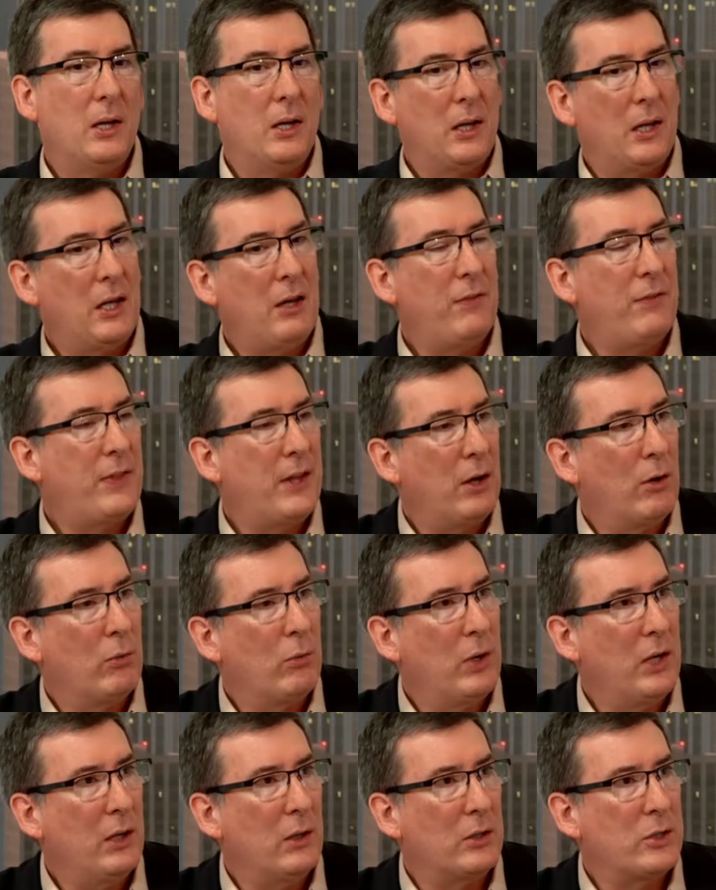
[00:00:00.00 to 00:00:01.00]
If they're
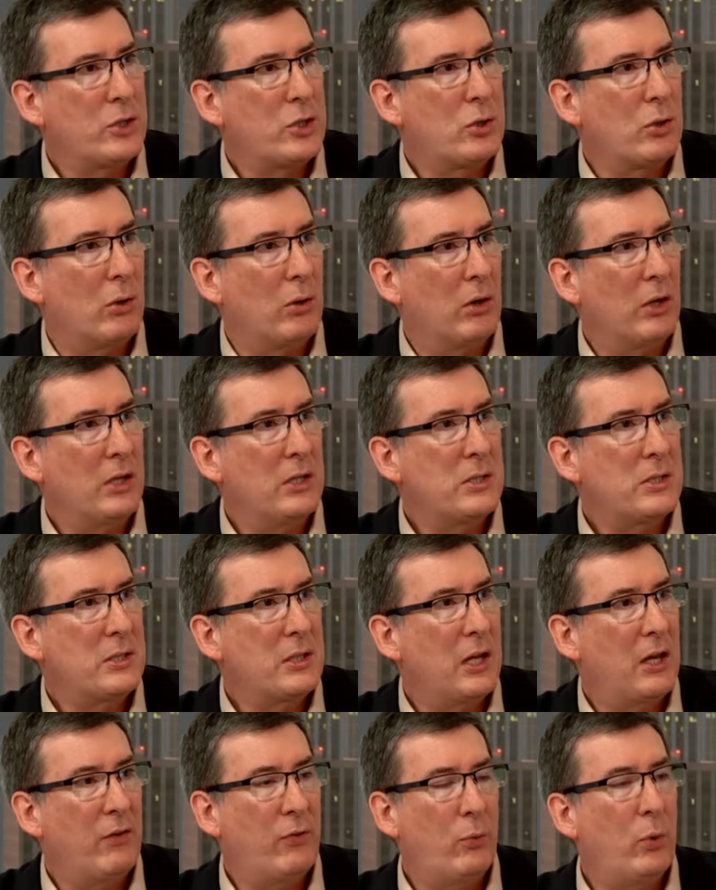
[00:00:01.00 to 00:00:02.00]
real stories,
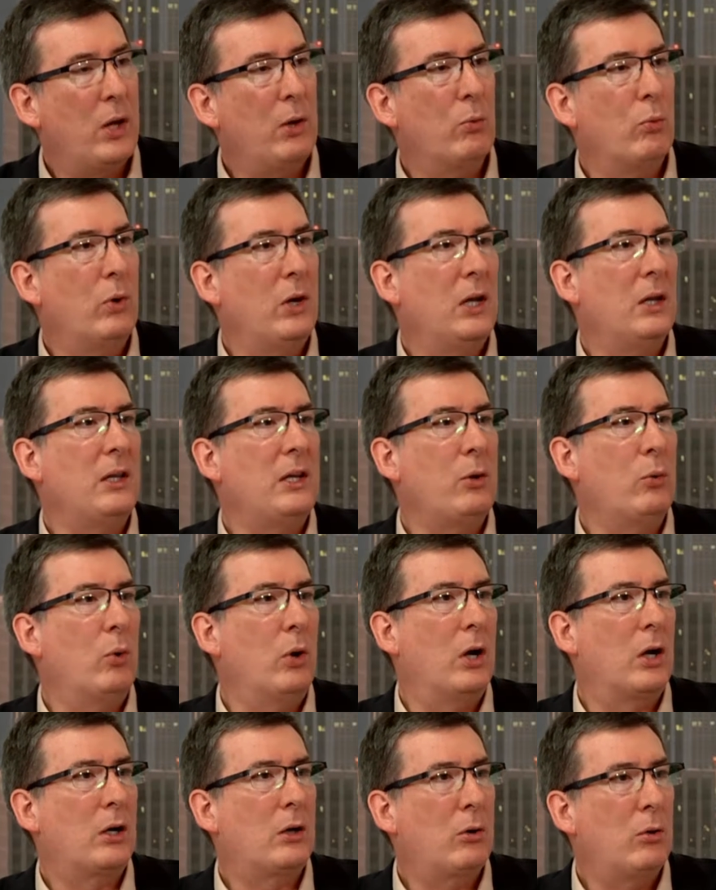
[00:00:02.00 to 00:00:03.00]
if we really
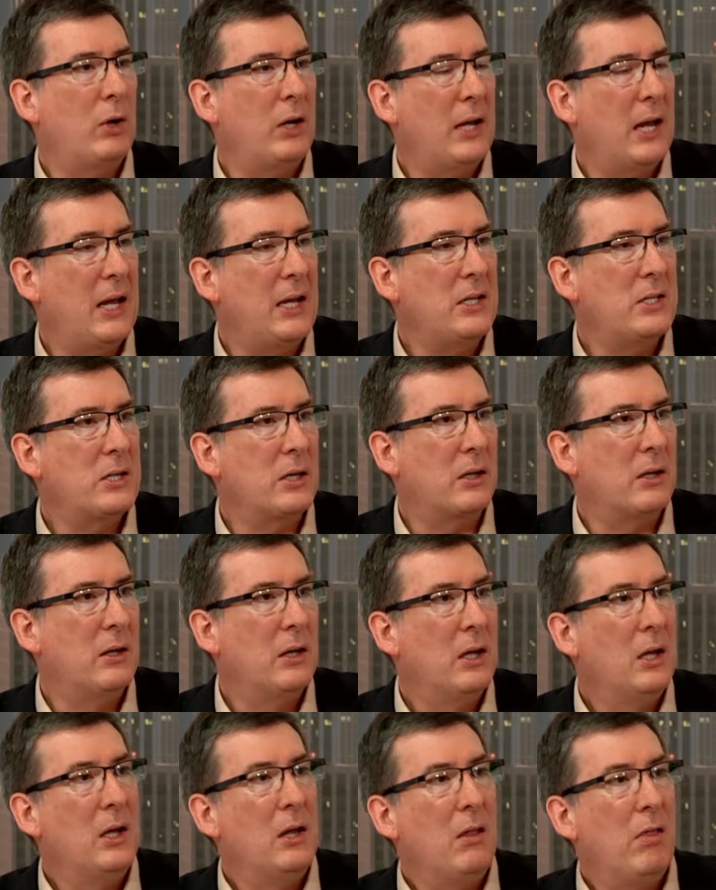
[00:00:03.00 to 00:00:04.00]
were created,
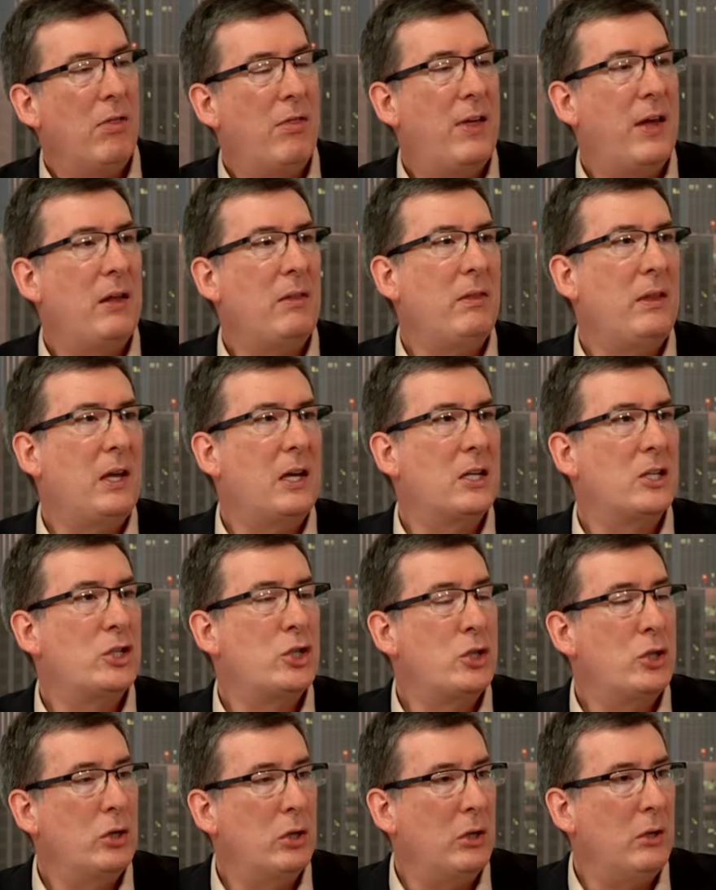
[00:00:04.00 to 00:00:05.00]
then there
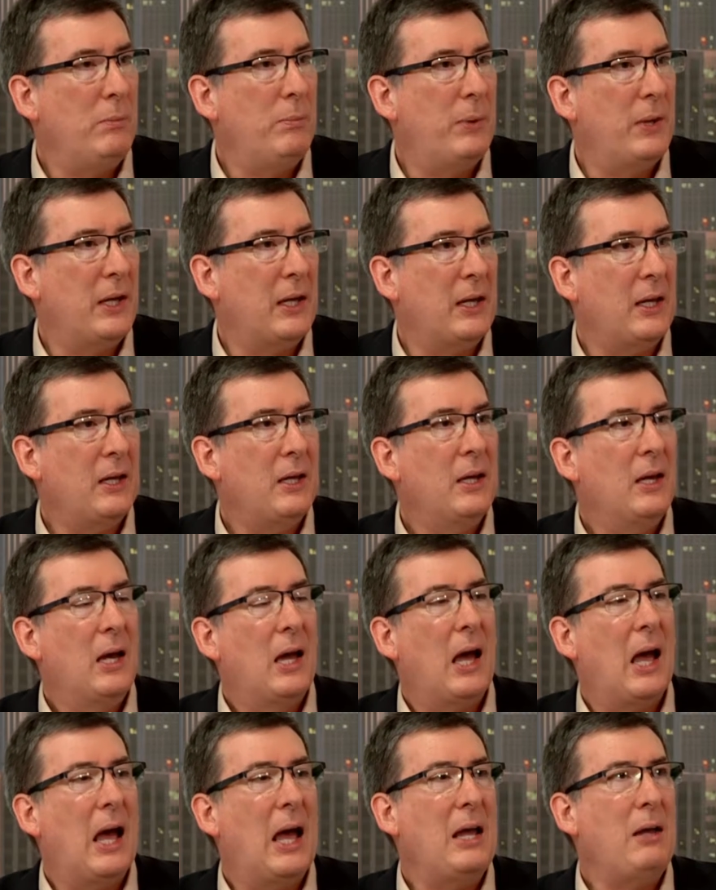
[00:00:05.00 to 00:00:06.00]
should be
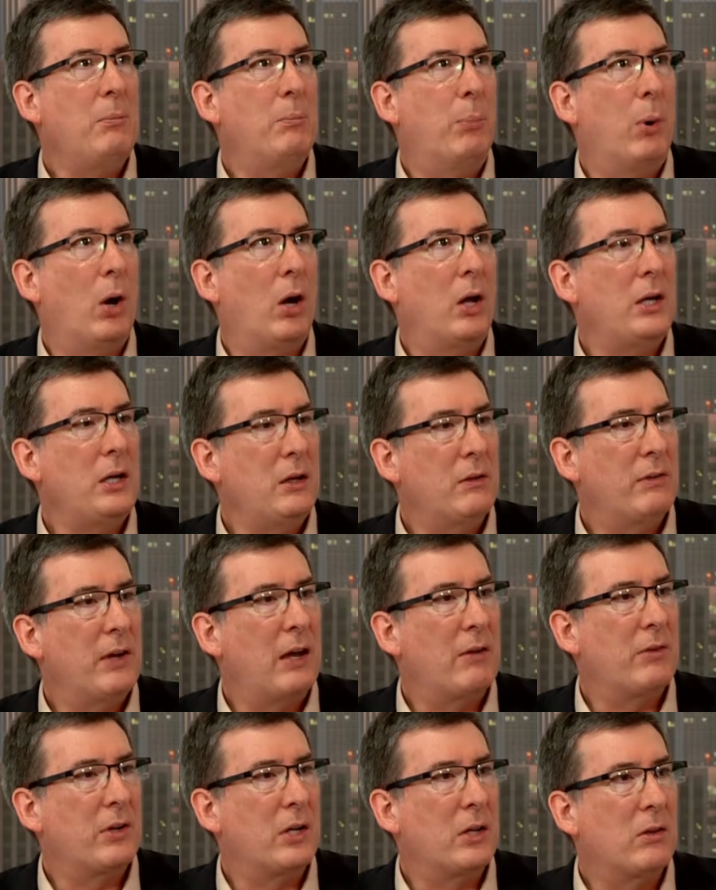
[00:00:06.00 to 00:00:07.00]
a body of
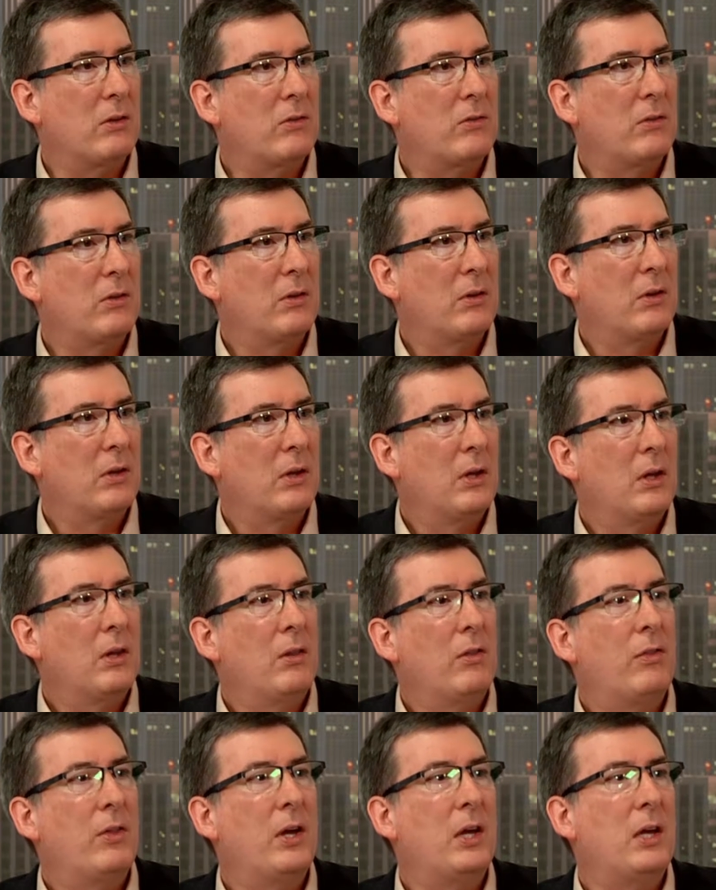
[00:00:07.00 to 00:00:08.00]
evidence
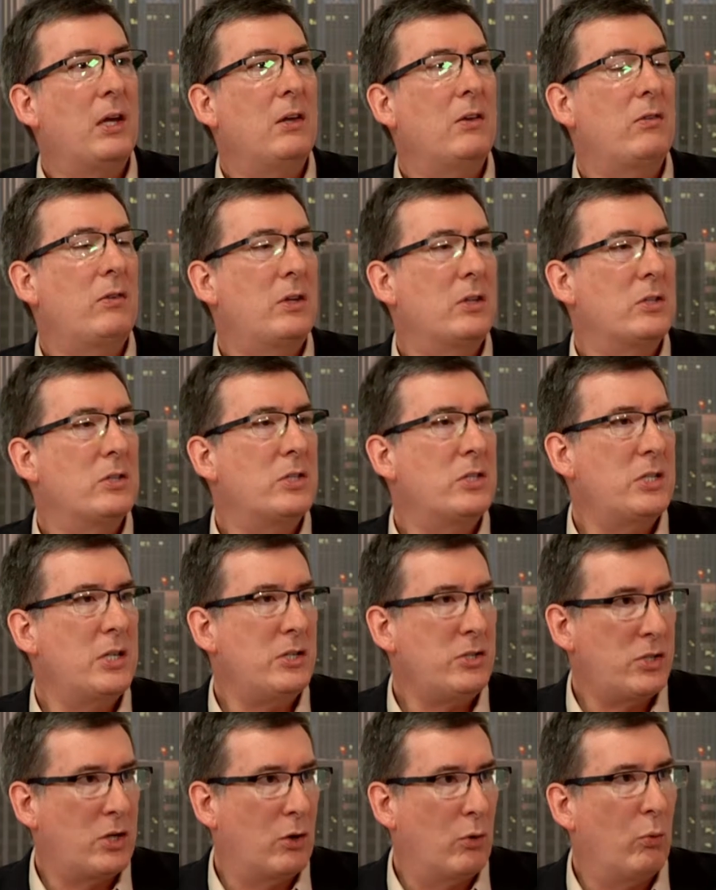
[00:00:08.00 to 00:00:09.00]
that is
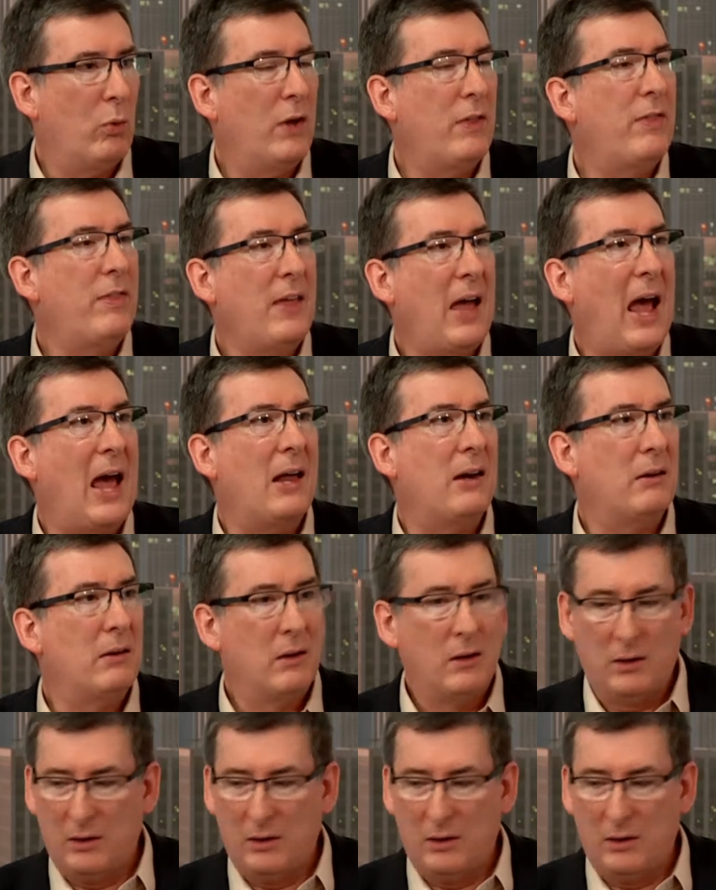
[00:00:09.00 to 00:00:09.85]
consistent with that